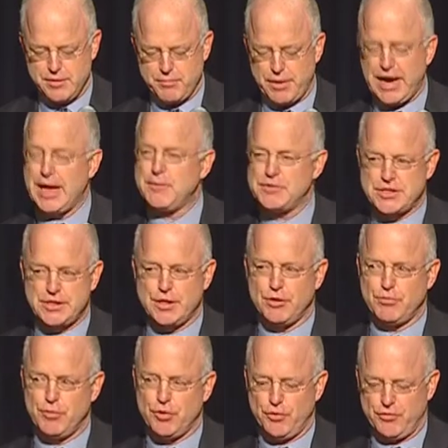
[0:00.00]
but I am still
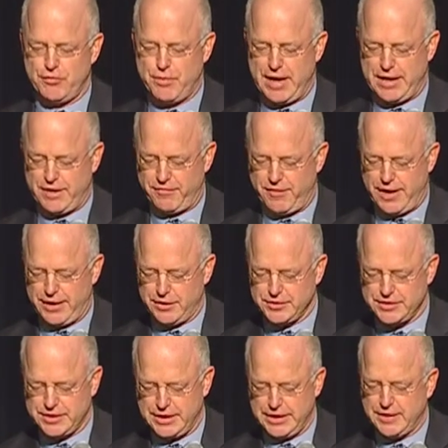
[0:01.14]
moved by the final
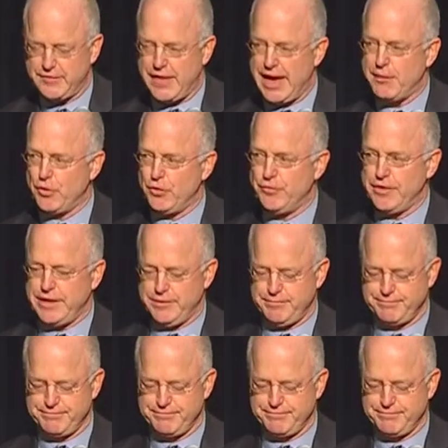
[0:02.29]
scene of that movie.